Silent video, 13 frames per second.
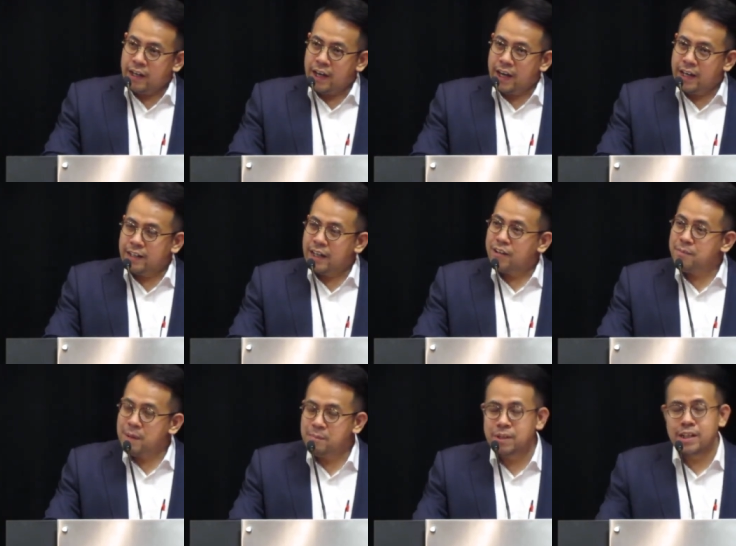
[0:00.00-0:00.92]
And I
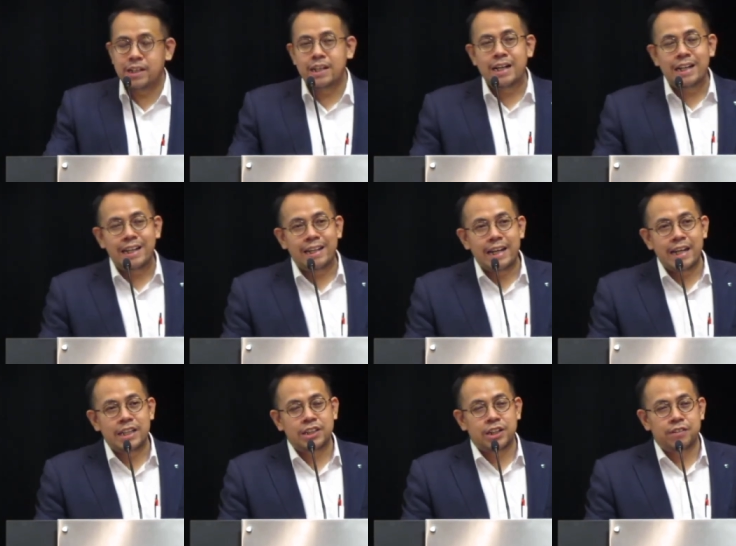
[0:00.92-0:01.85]
remember in the early
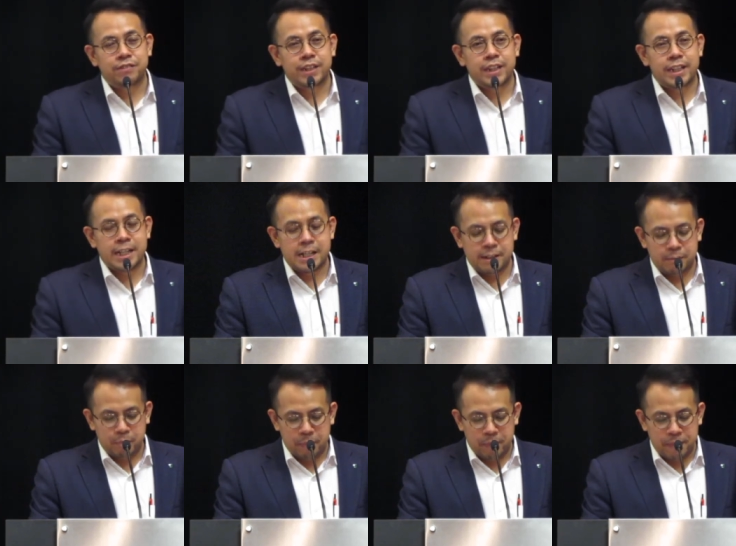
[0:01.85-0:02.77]
days of the
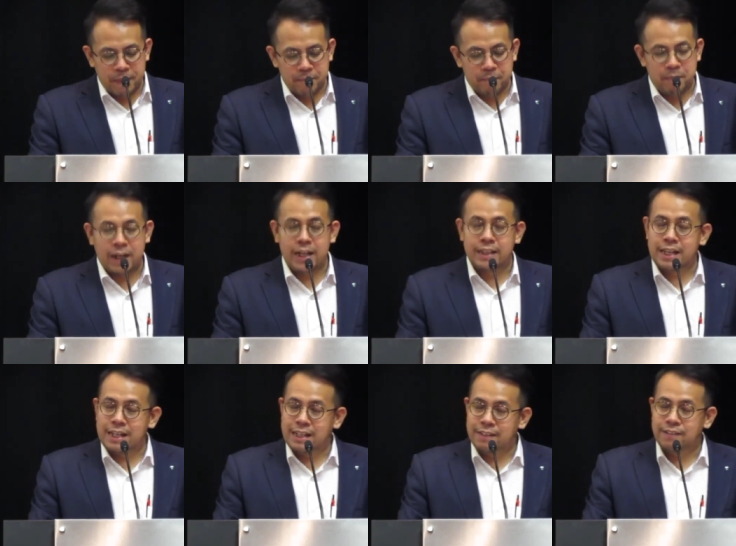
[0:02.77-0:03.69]

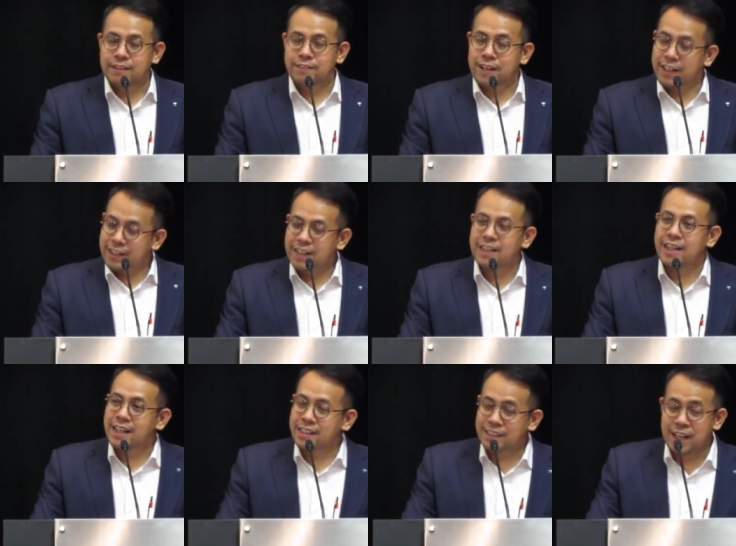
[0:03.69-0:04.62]
Pakatan Rakyat
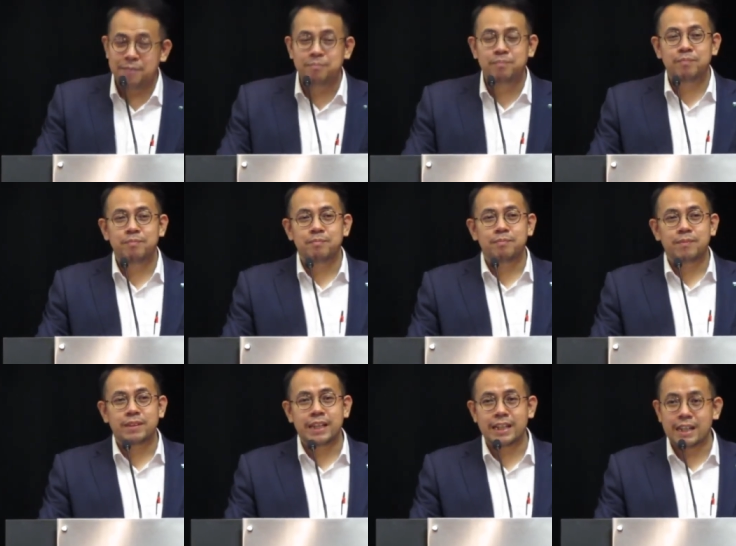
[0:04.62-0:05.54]
at that time,
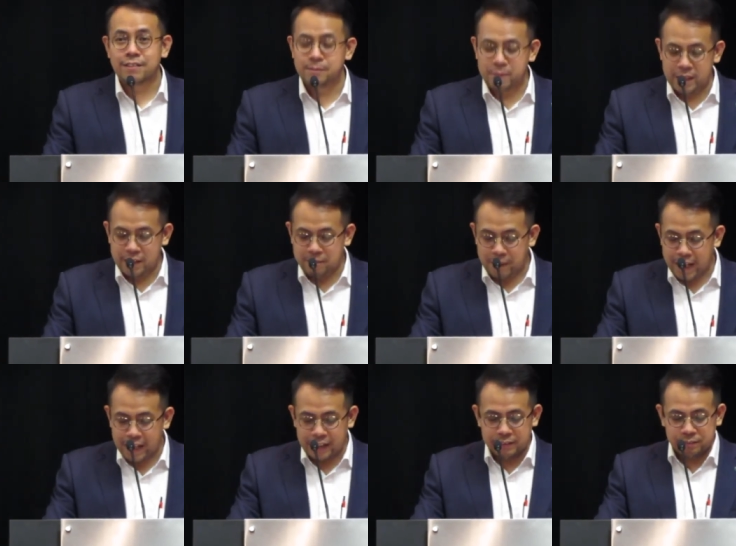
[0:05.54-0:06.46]
state government in
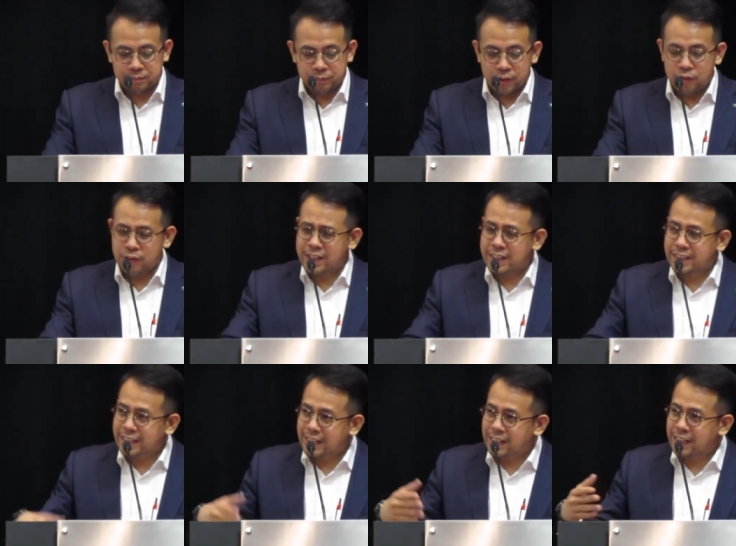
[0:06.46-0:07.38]
Penang, when the
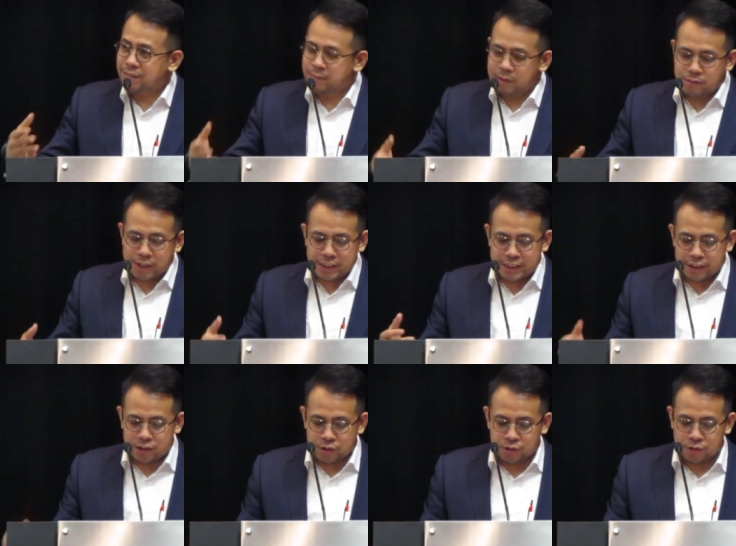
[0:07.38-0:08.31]
state government
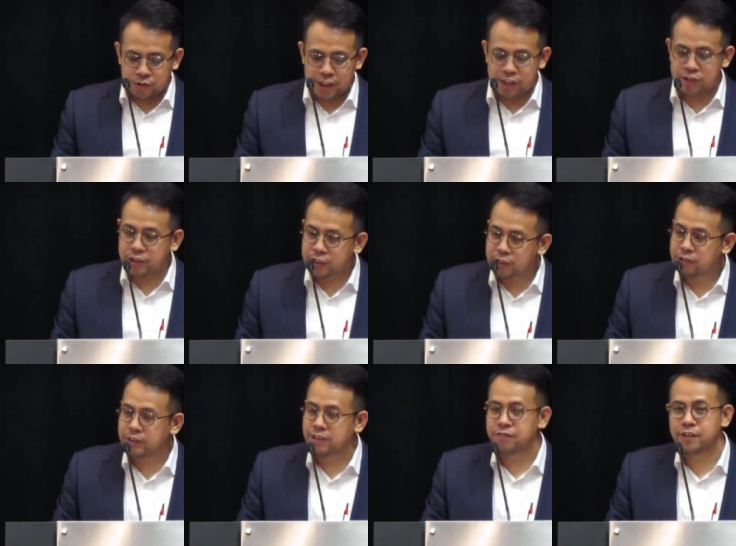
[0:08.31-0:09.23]
wanted to
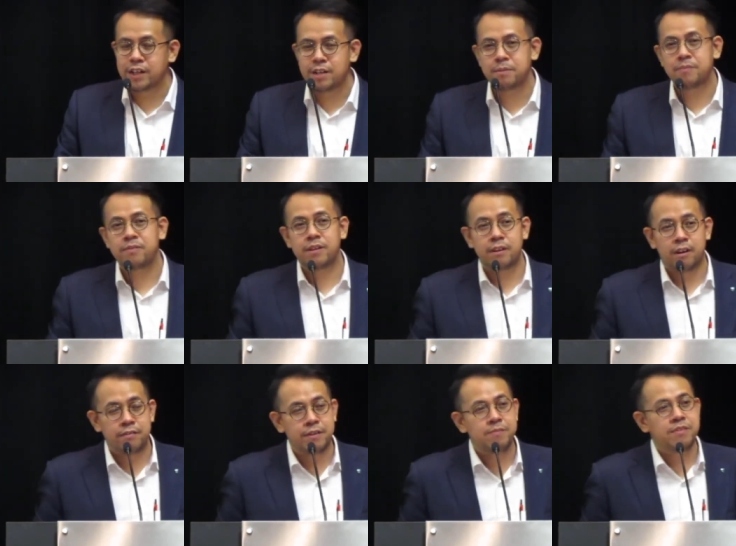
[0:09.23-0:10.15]
introduce the Freedom
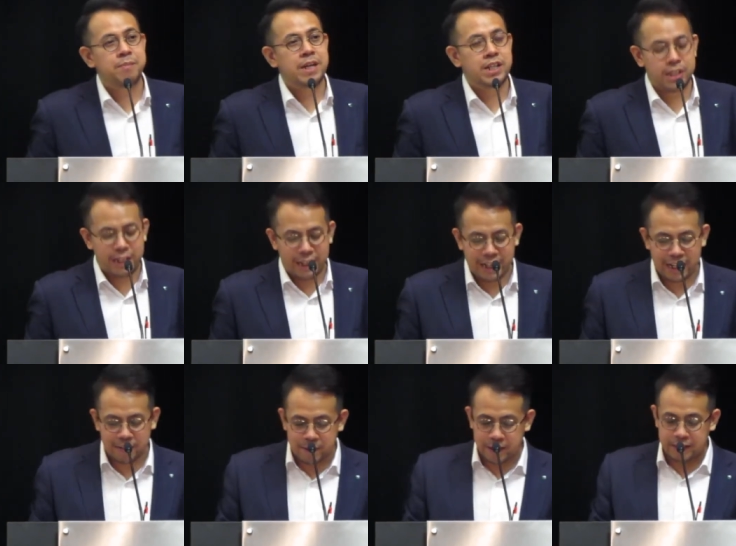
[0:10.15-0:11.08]
of Information
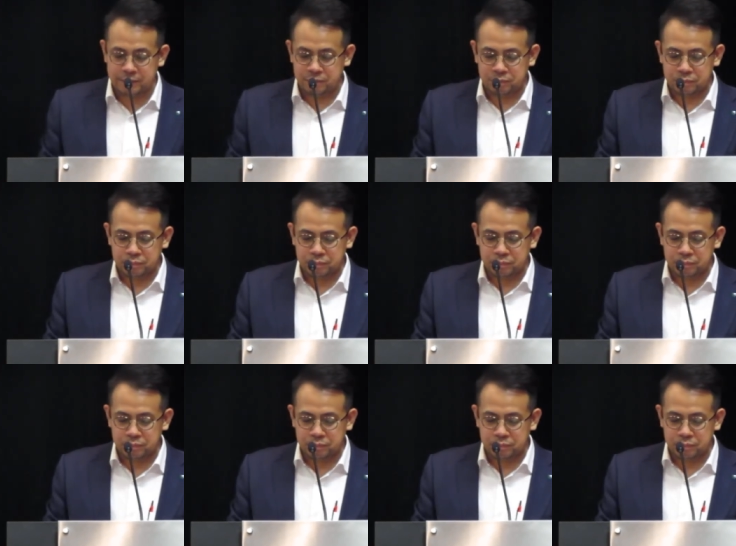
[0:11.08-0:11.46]
enactment,